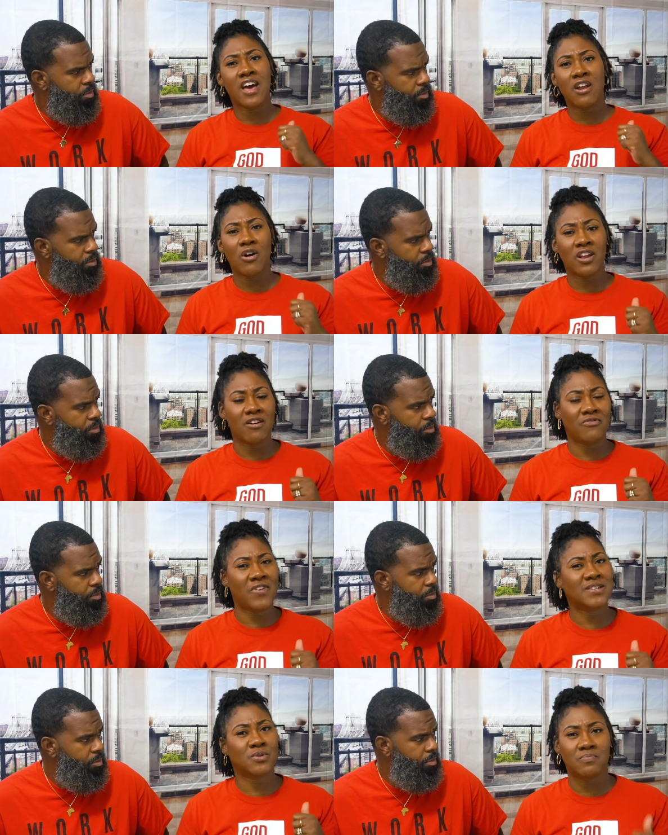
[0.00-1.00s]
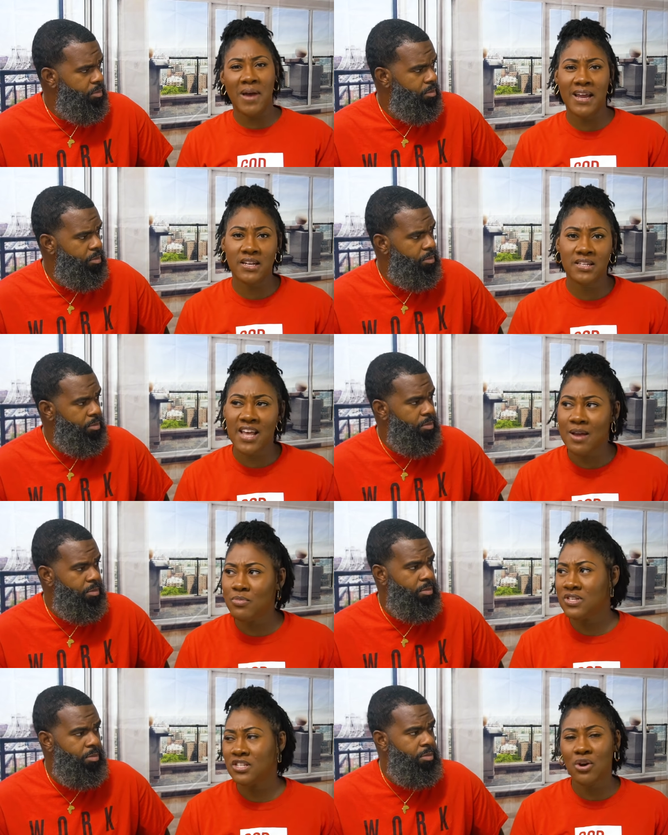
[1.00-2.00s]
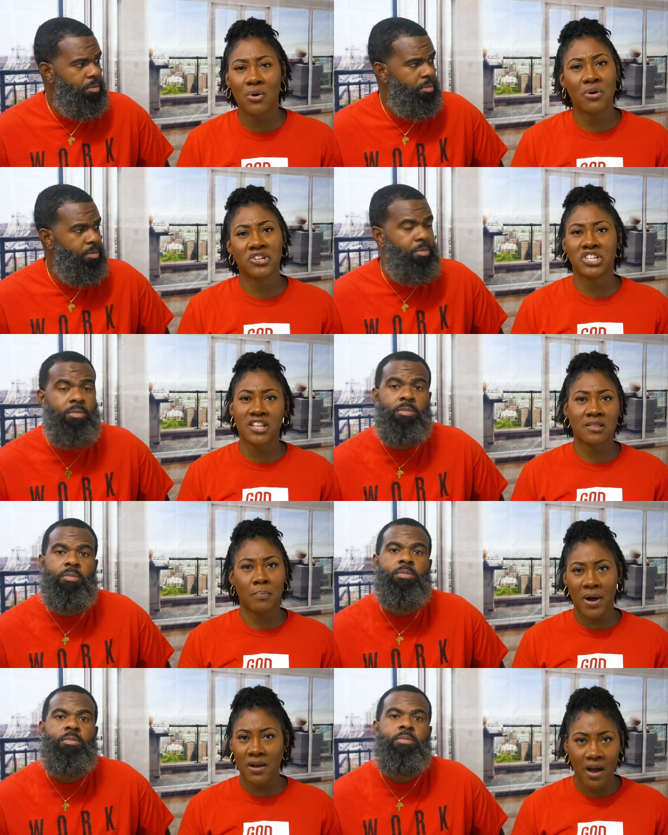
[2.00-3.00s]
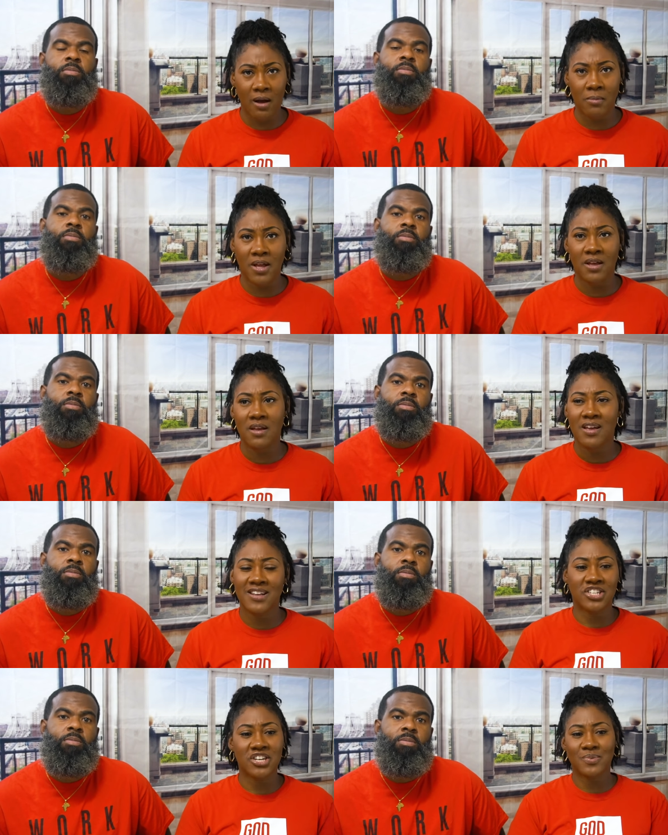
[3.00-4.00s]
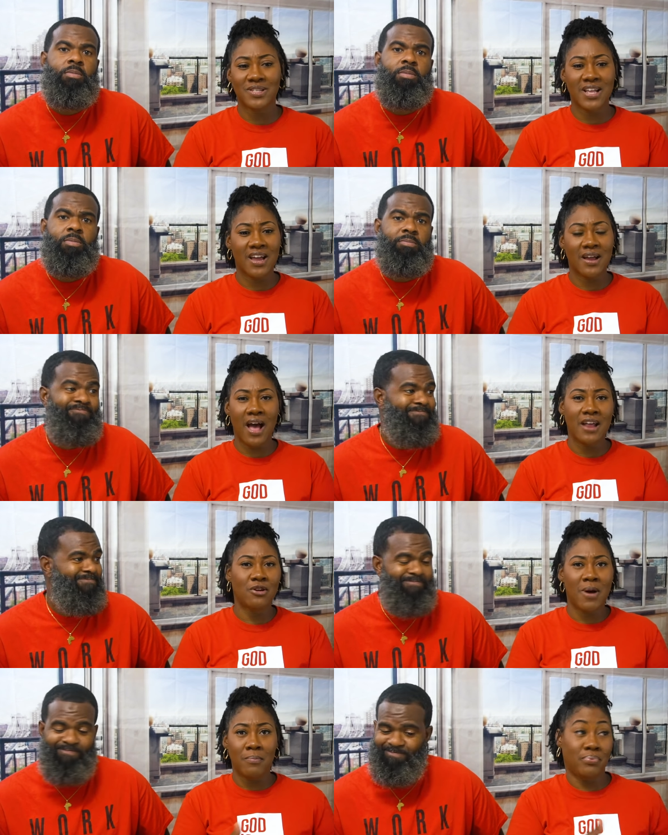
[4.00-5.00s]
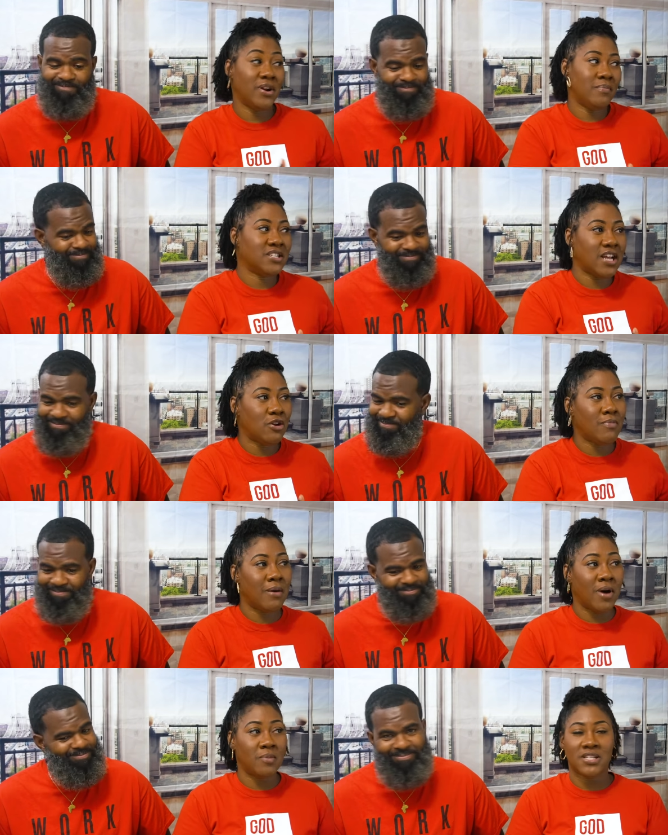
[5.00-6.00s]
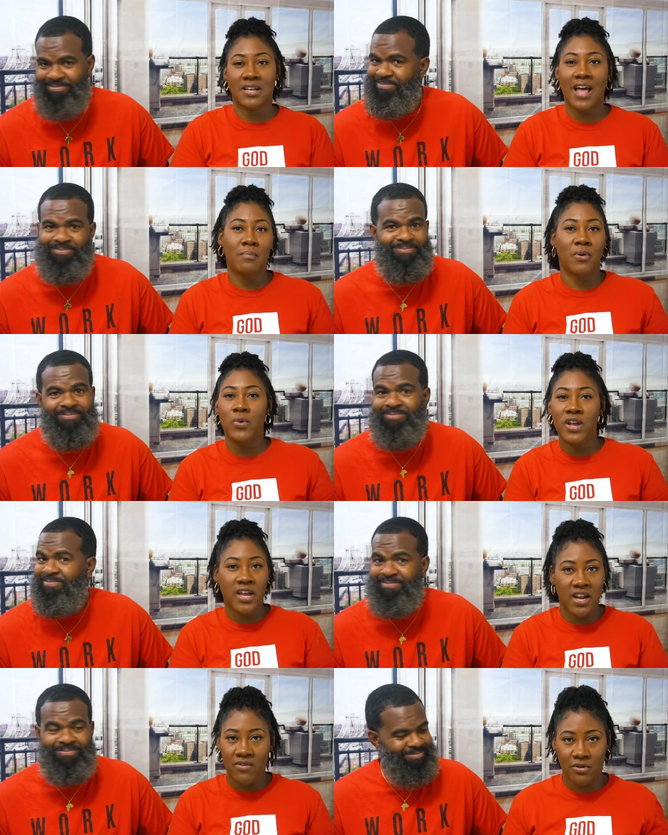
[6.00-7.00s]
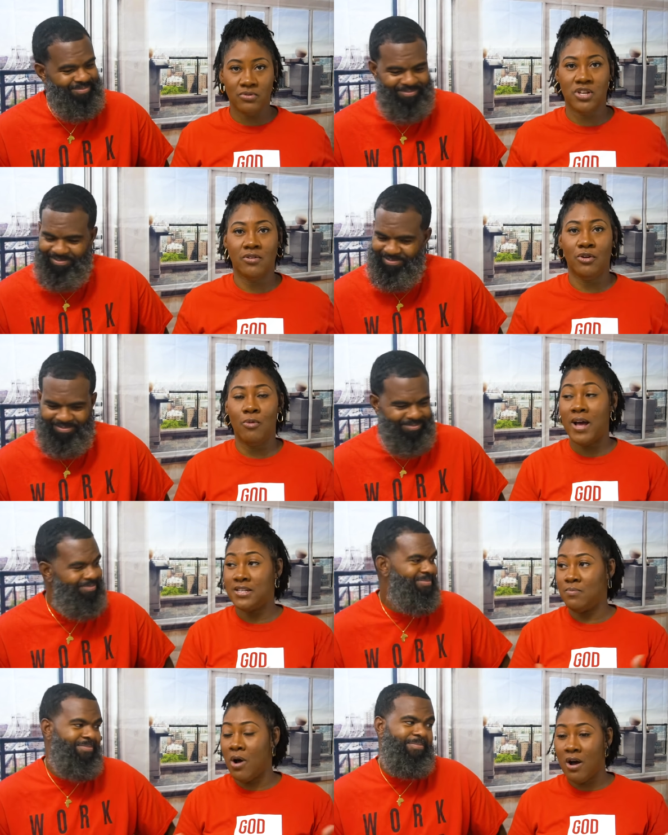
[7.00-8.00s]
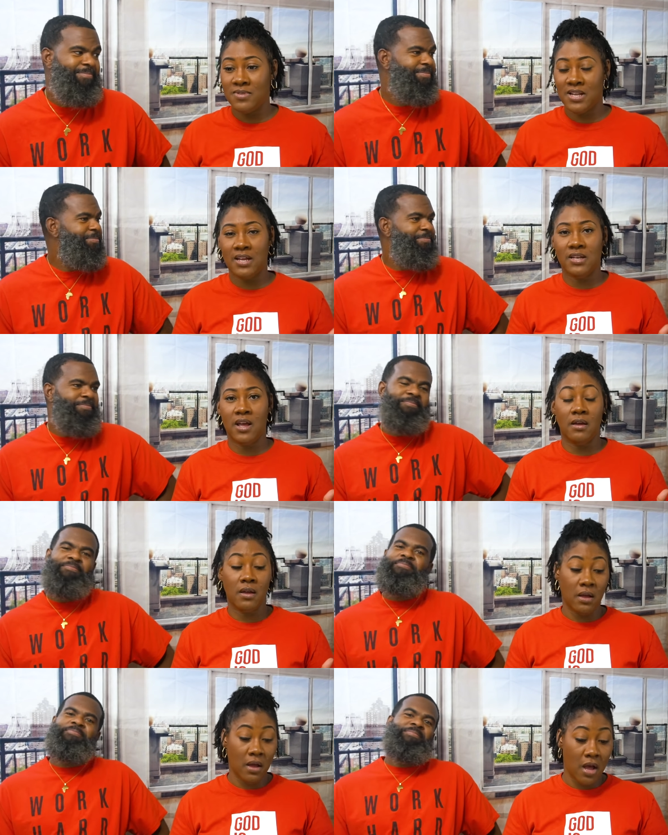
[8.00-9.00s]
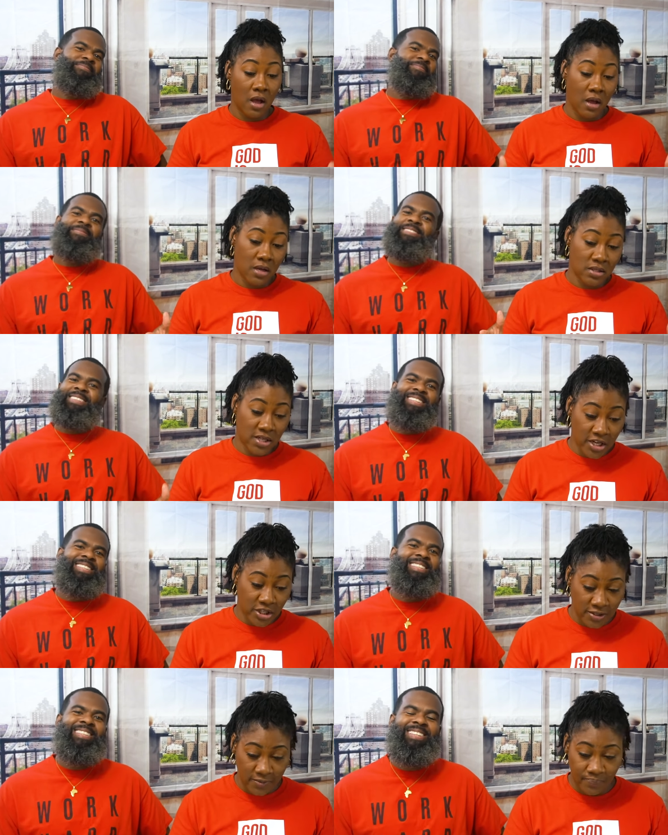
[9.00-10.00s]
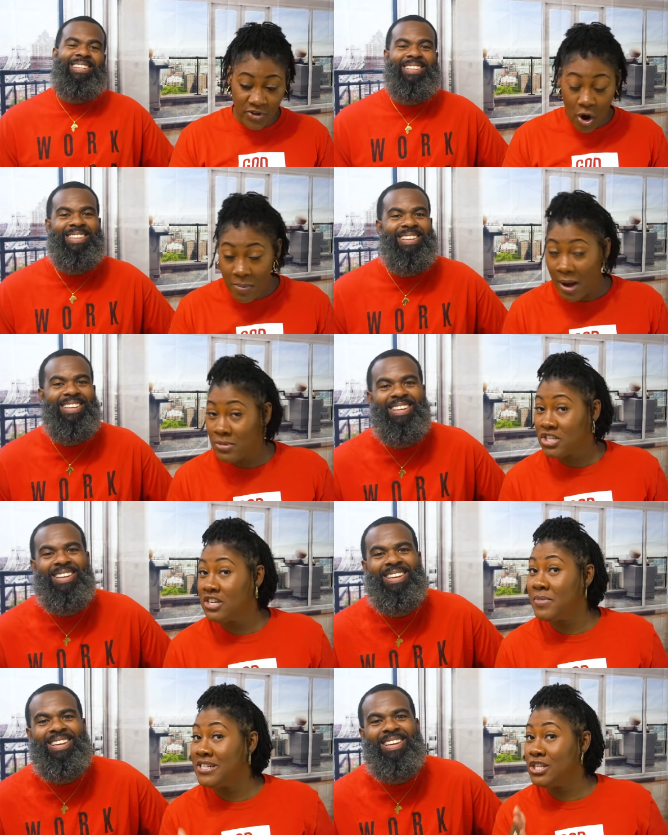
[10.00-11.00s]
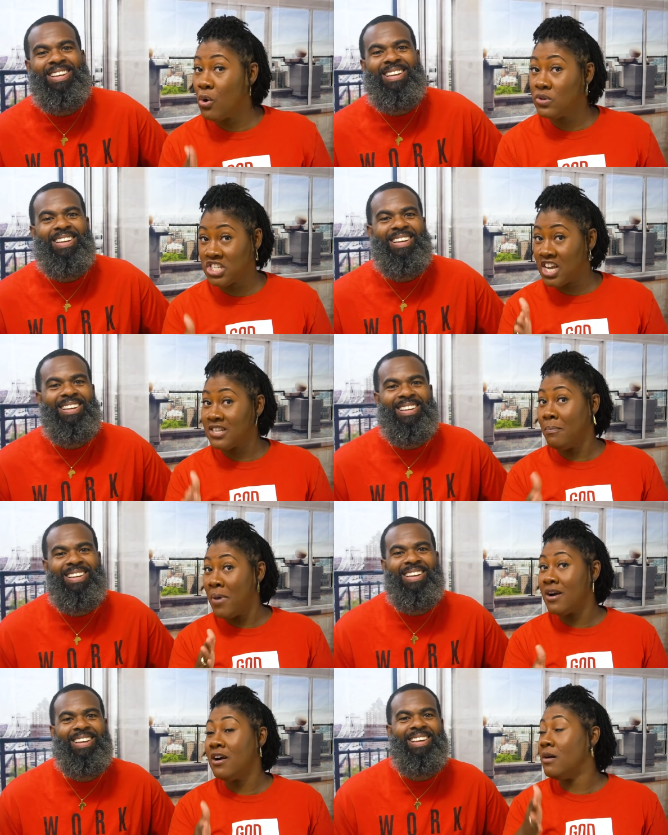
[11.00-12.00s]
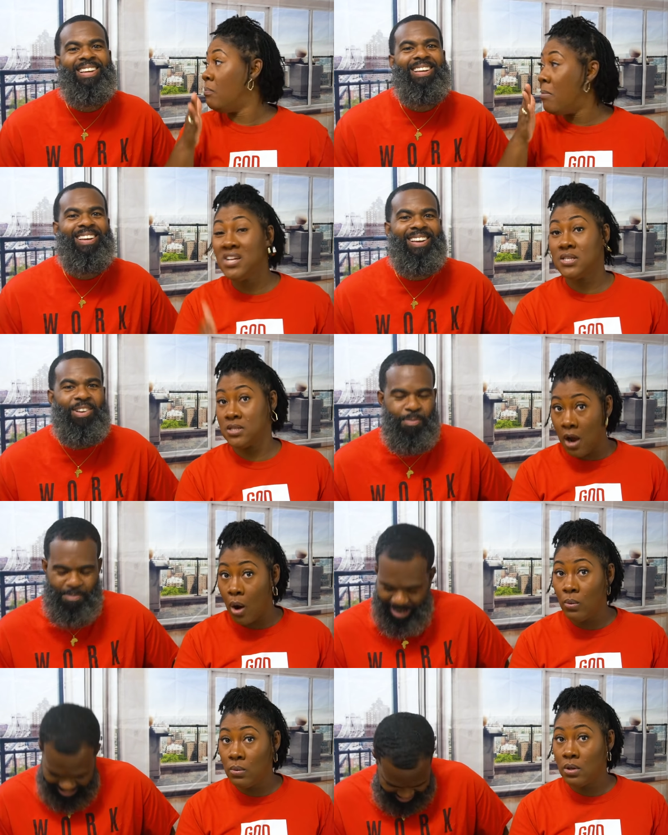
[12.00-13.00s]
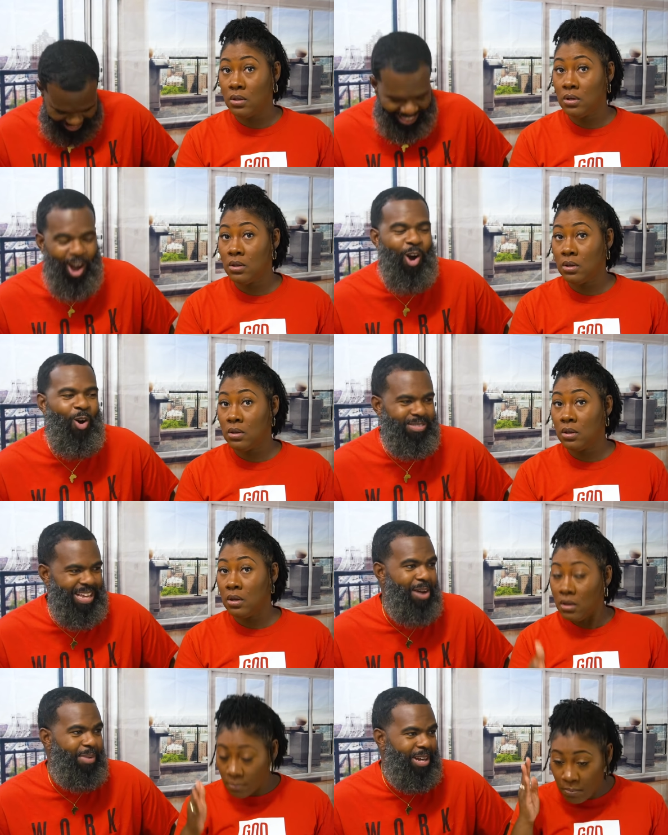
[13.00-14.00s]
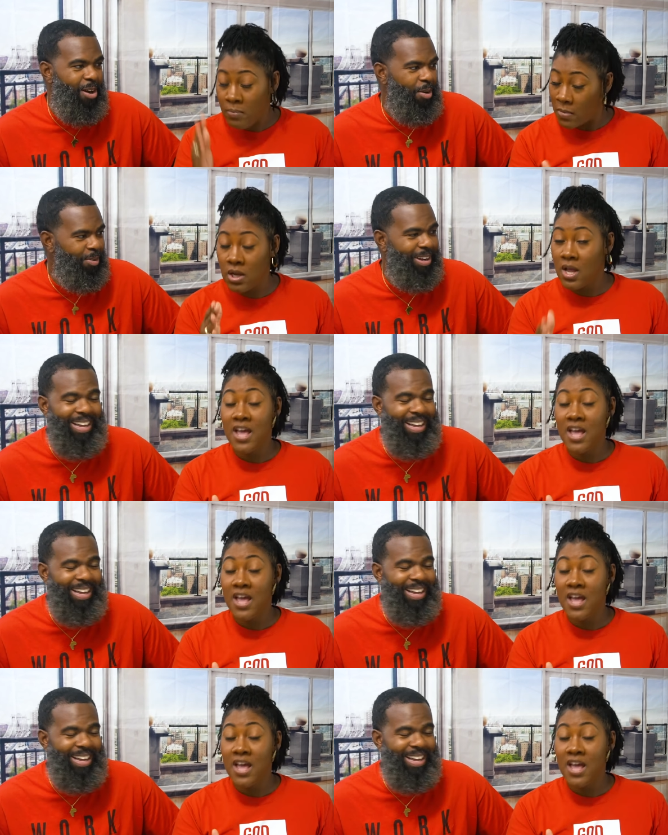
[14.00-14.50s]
Speaker 1: got all in her face, was banging the tables and told her to shut the fuck up. And she was like, I know my, pretty much, I know my mama's a lot, but we ain't never going to talk to nobody's moms like that. Tisha, your mama should have been told to shut the buck up months ago. Months, long time ago.